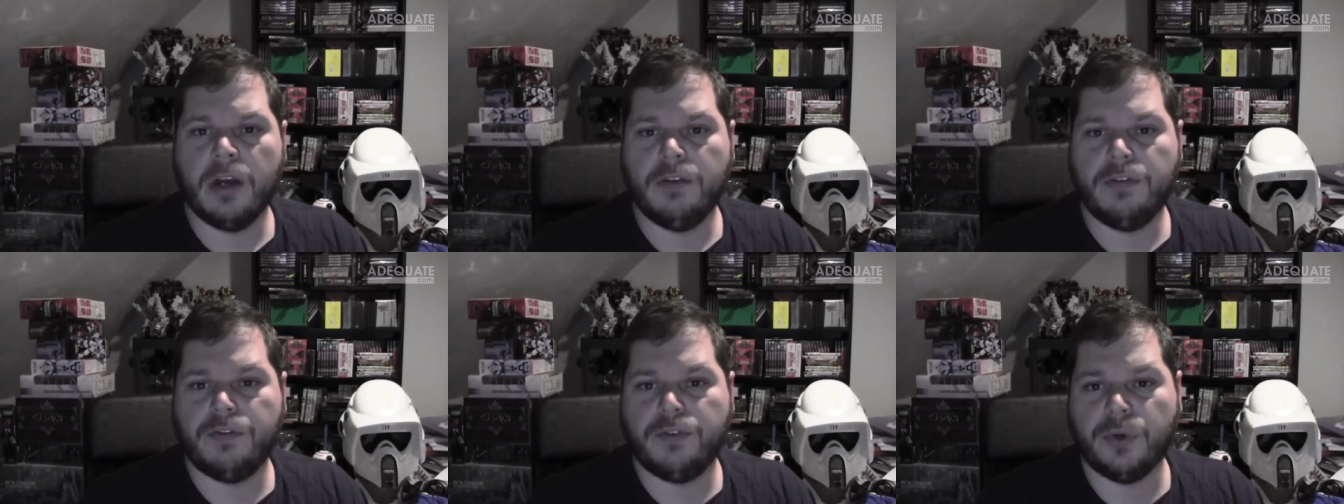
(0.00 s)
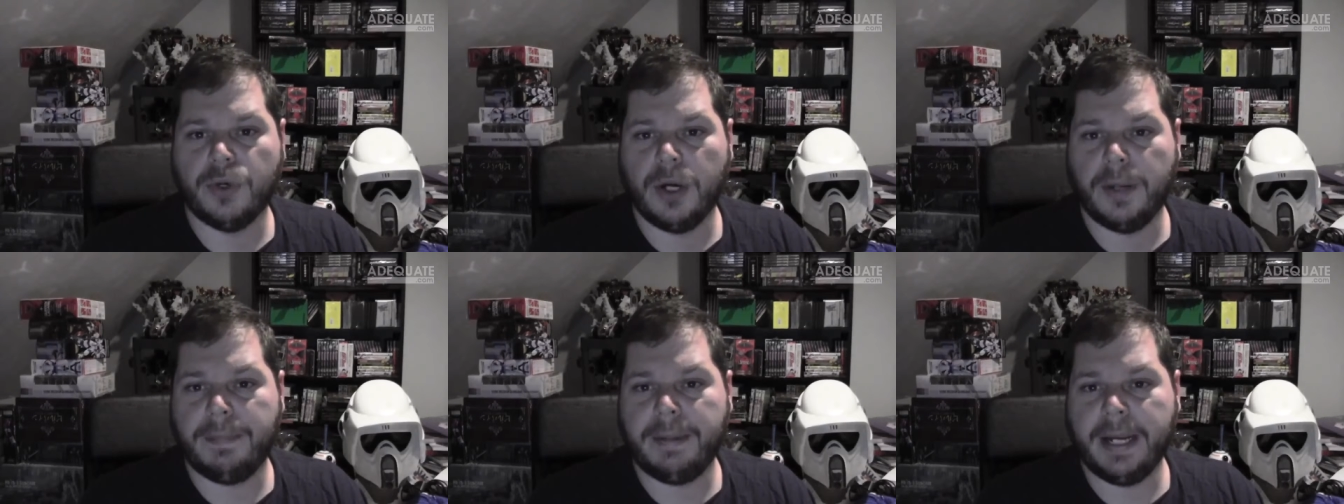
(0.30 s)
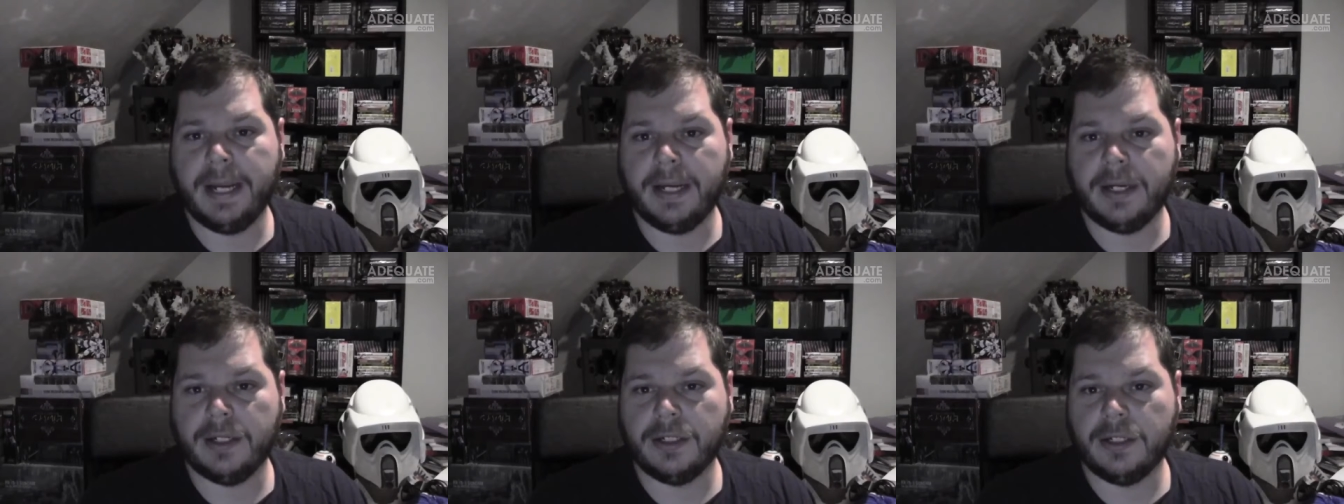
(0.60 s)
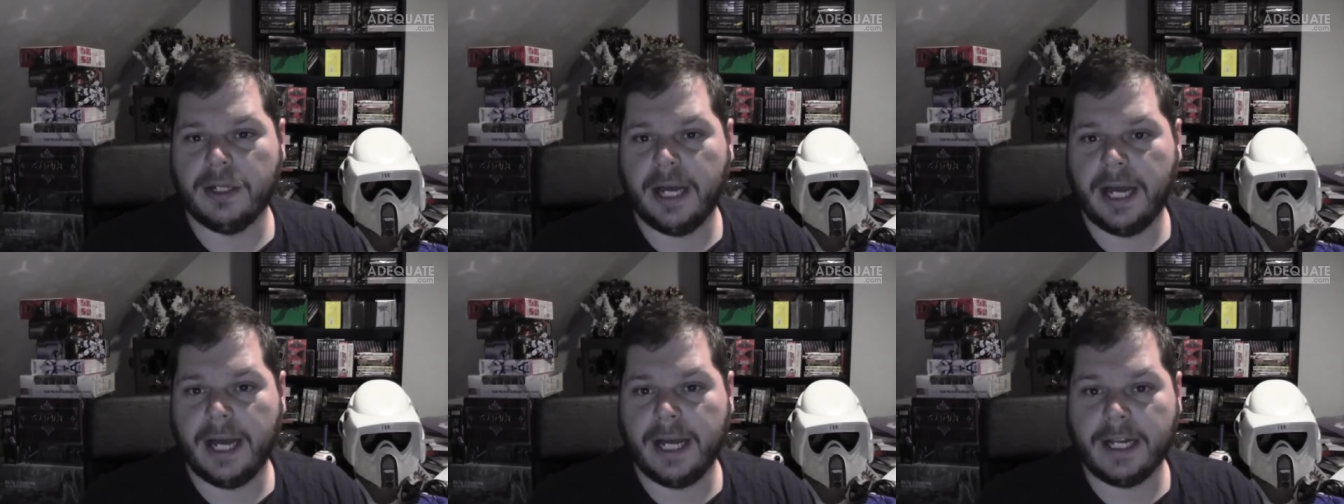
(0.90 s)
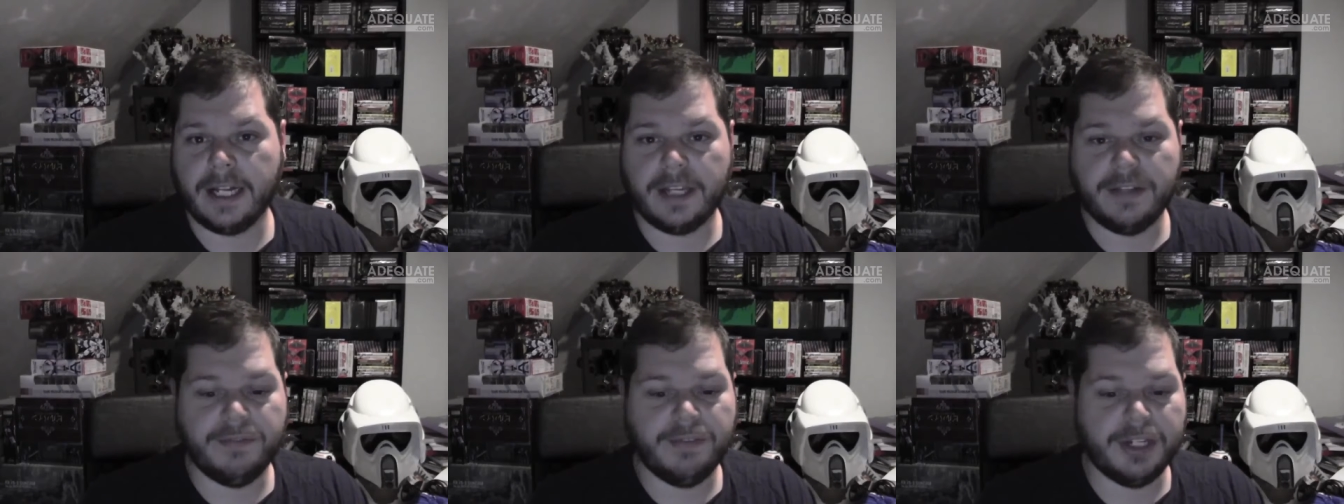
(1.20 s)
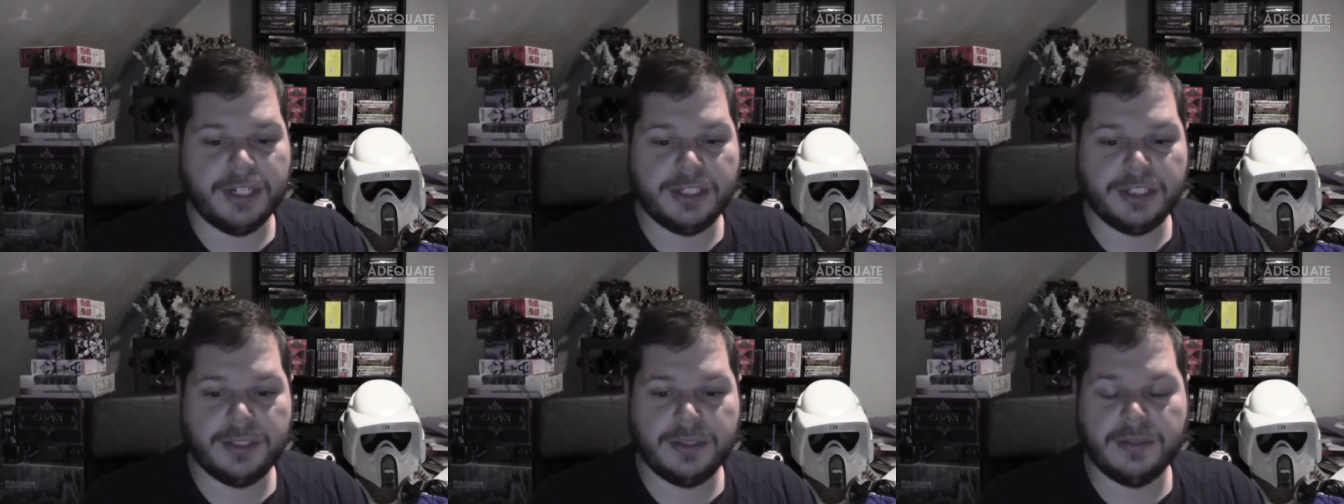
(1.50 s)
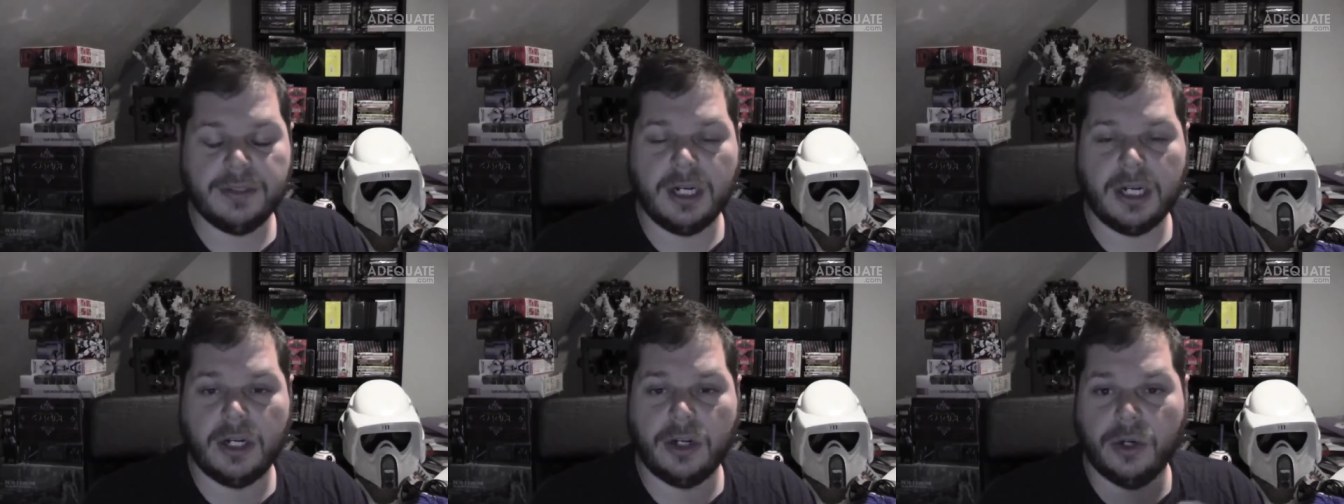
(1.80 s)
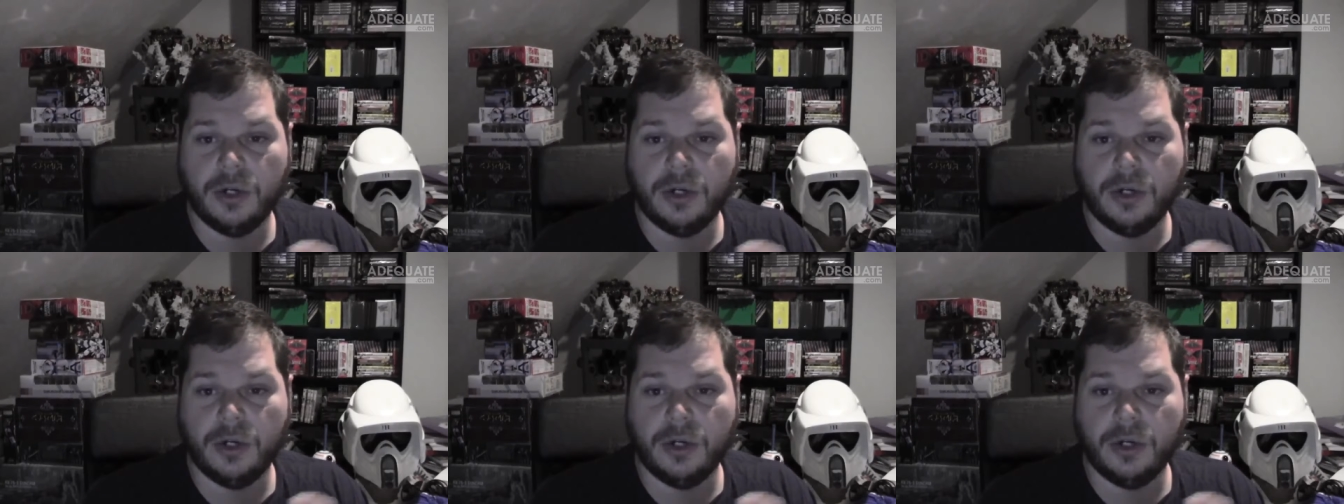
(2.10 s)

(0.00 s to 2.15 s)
for a panel at a convention,